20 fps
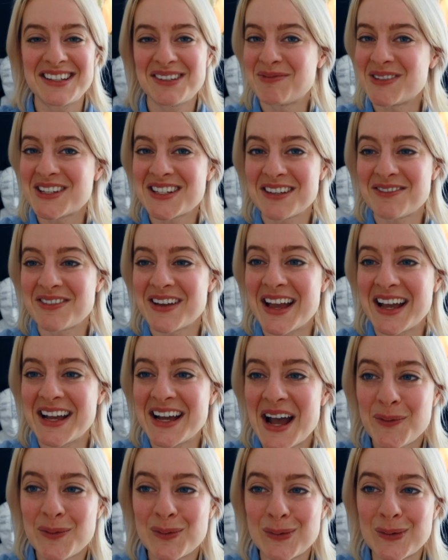
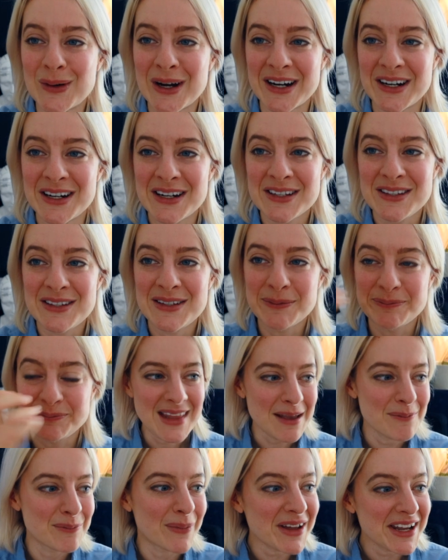specific words
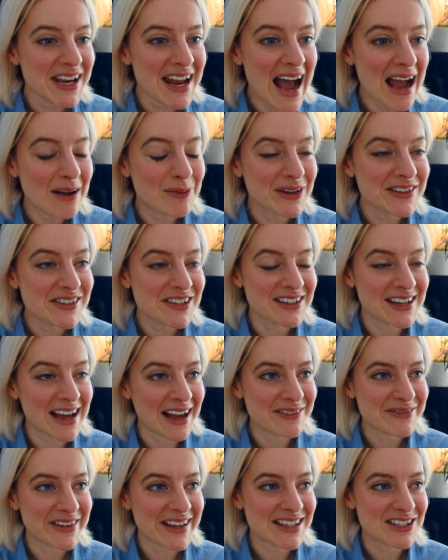but I want to
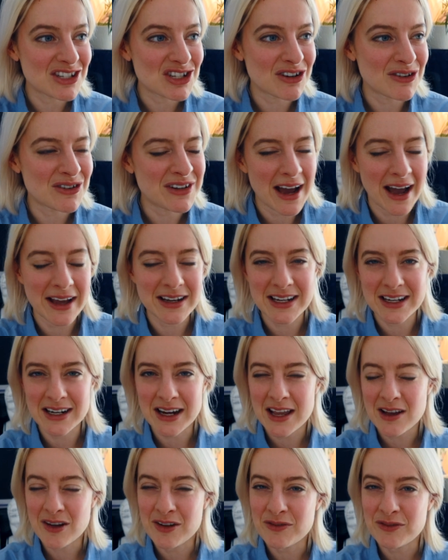dive into the idea
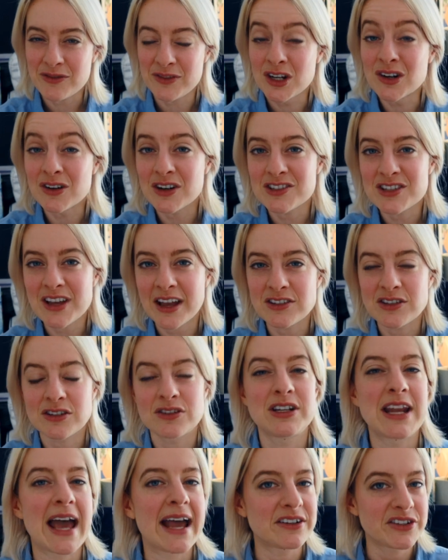if neuroscience
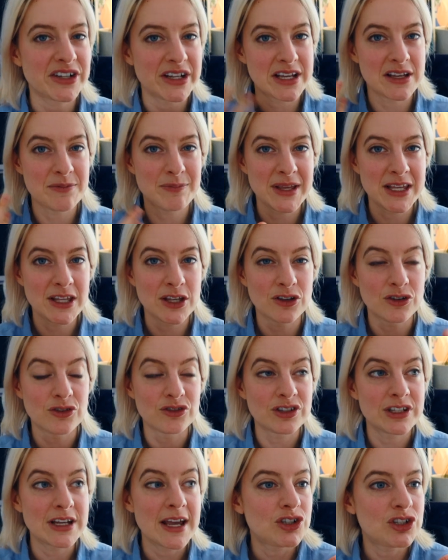could actually be
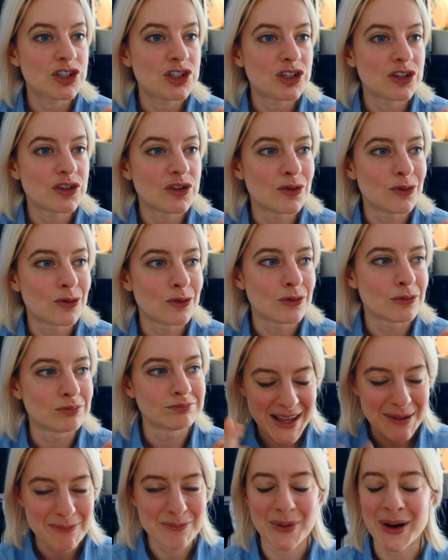used to
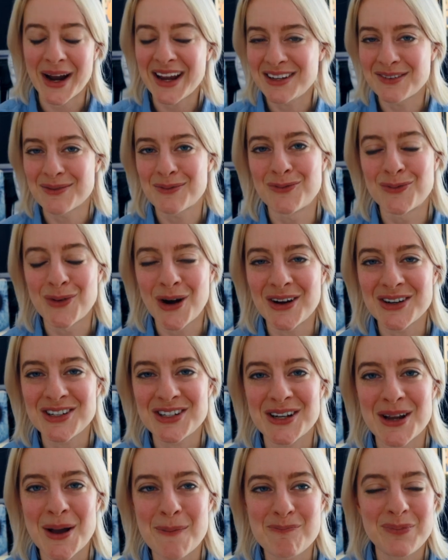
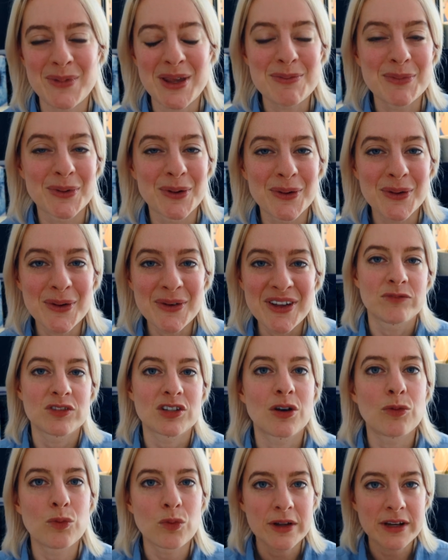brainwash people.
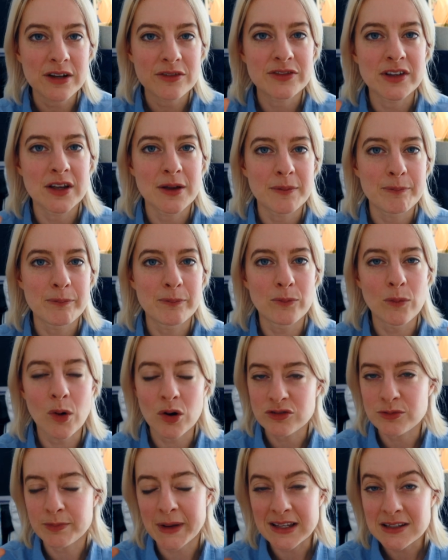So one of the
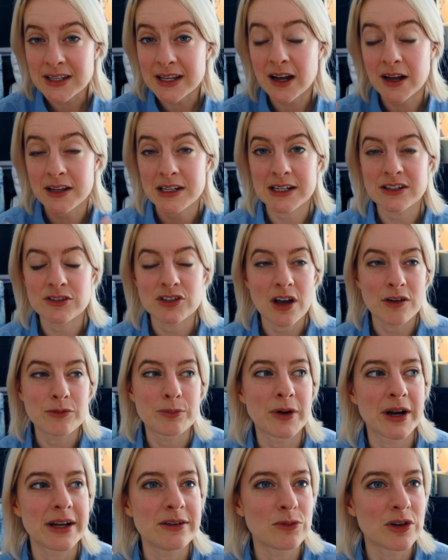most basic ideas of
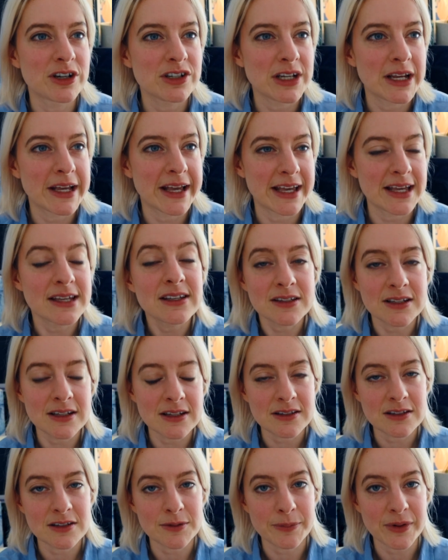brainwashing is
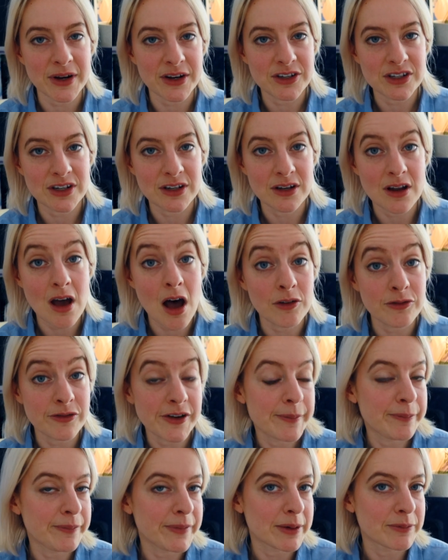this suppression
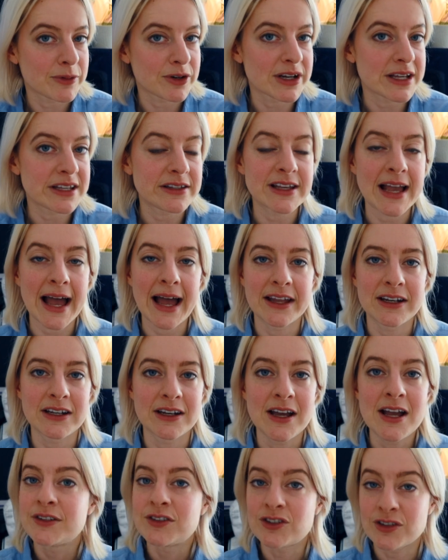of memories
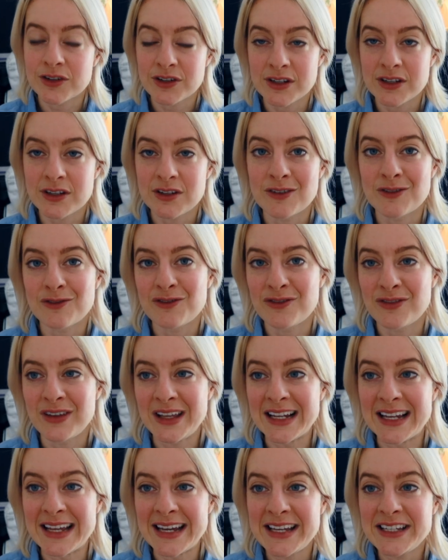and certain
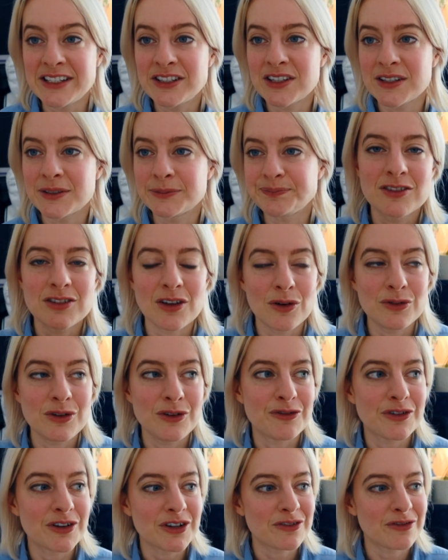feelings. So the
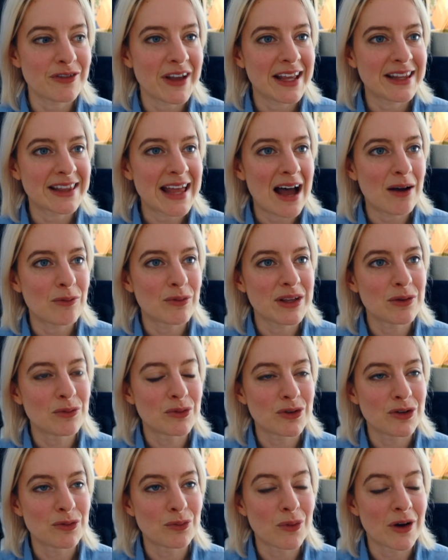first thing that we
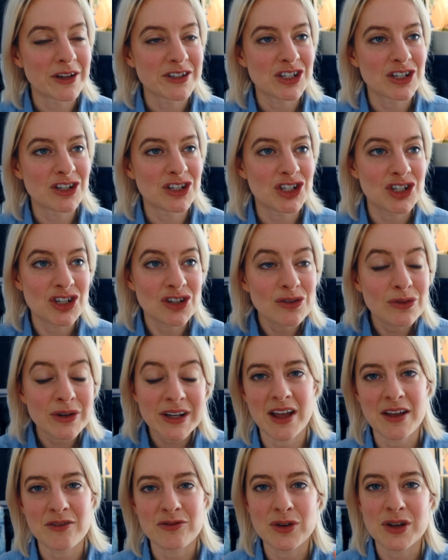would want to do
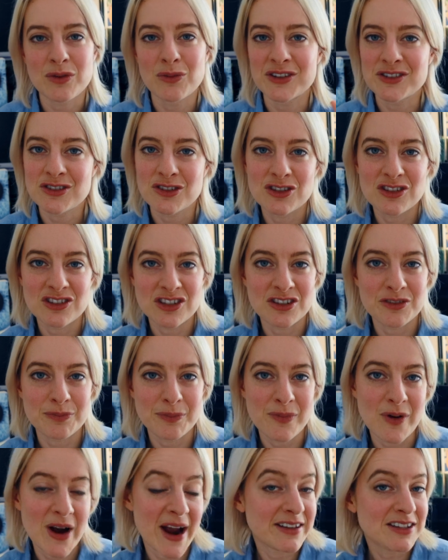if we want to
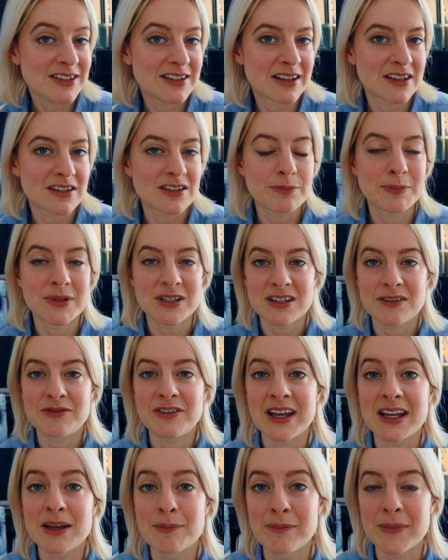suppress a
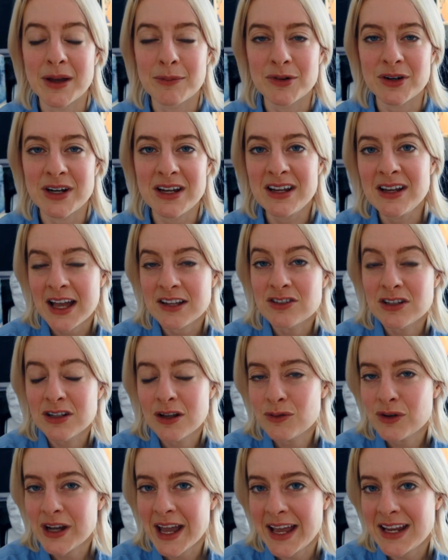specific memory is
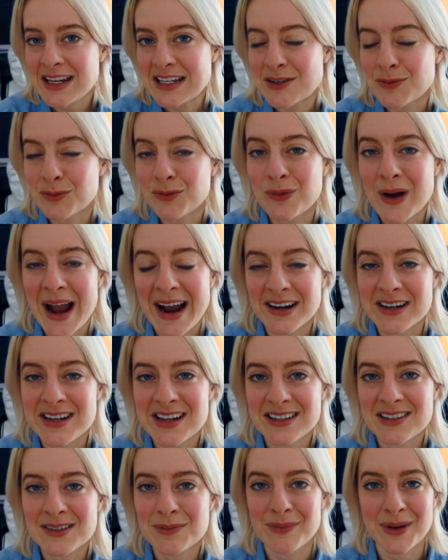locate where
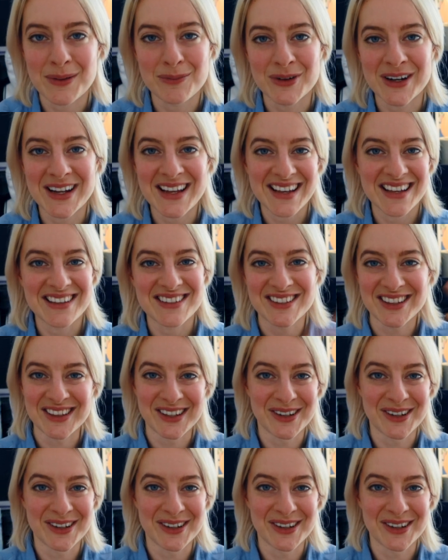this memory is